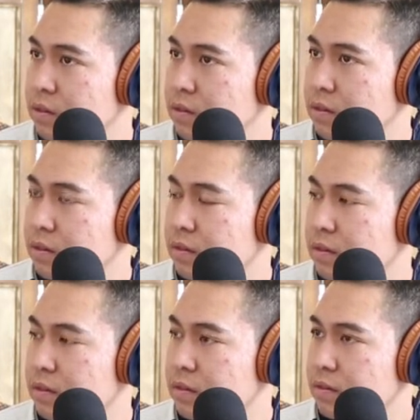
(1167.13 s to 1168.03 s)

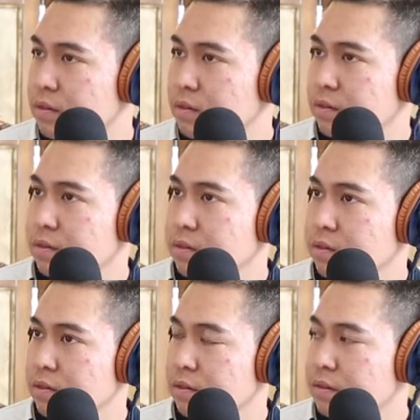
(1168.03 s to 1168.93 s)

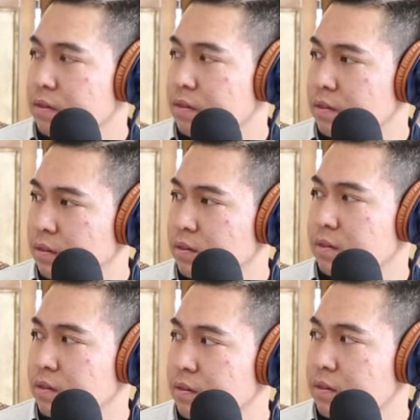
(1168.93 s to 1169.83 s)

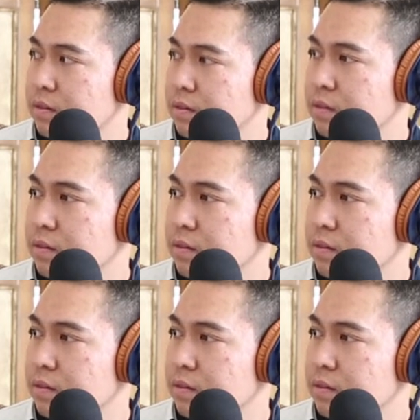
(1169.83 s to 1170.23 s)
(silent)